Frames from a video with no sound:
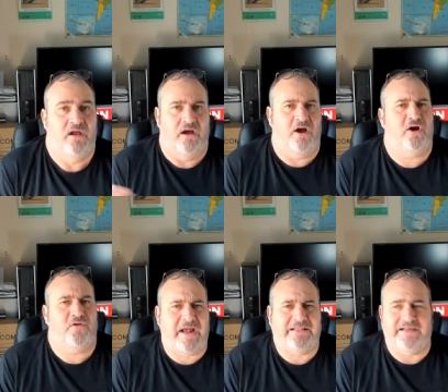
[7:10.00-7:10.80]
A
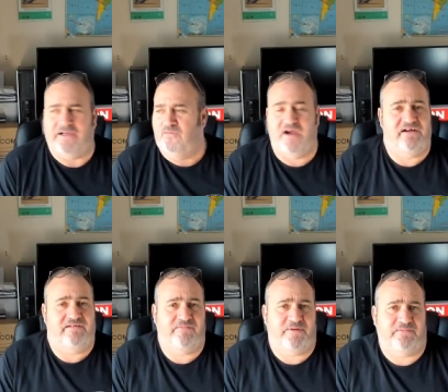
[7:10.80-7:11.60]
rally, where
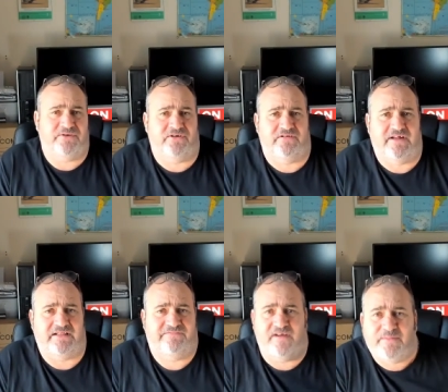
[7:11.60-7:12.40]
everybody was at the
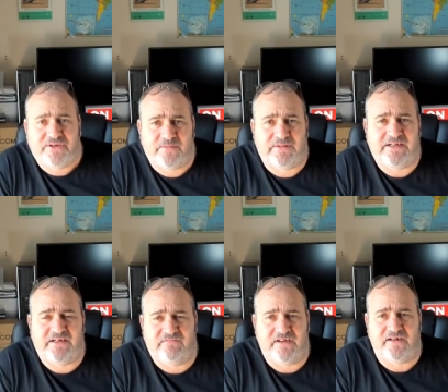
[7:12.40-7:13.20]
rally for amateur
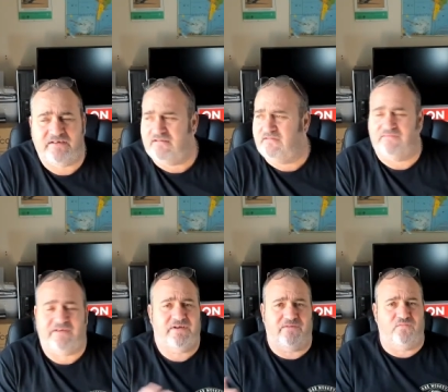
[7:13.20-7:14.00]
bleeding radio.
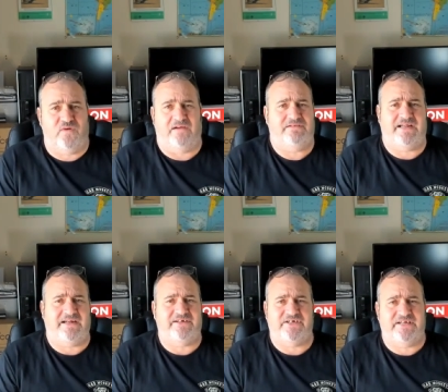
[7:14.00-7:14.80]
That, how was that
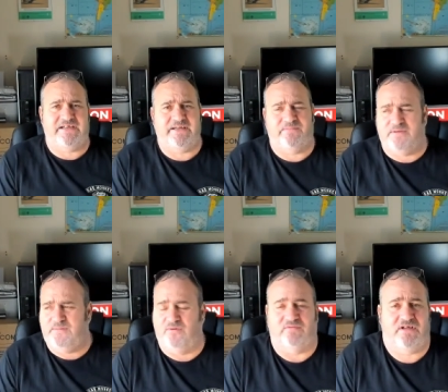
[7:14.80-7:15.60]
educating
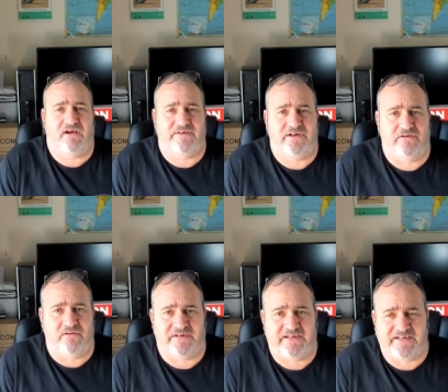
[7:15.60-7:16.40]
people? They already know
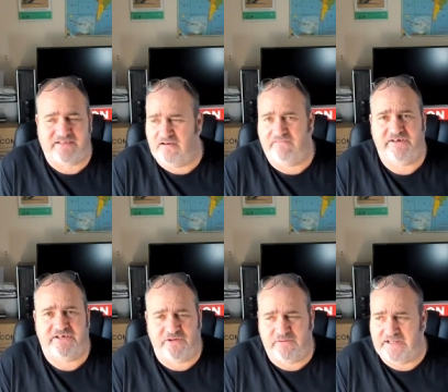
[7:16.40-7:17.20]
what it is. They're already
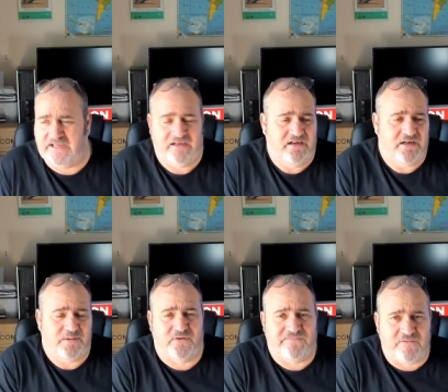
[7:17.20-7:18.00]
doing it
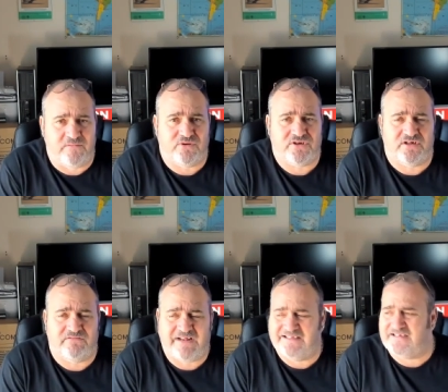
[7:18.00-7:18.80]
put a phone bus at the
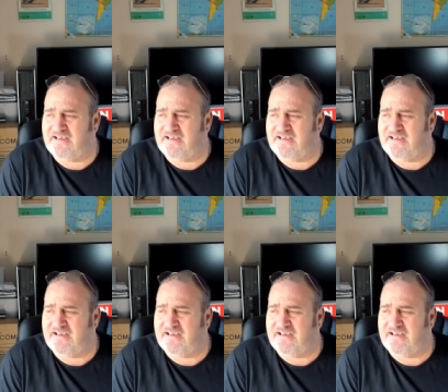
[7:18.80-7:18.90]
rallies.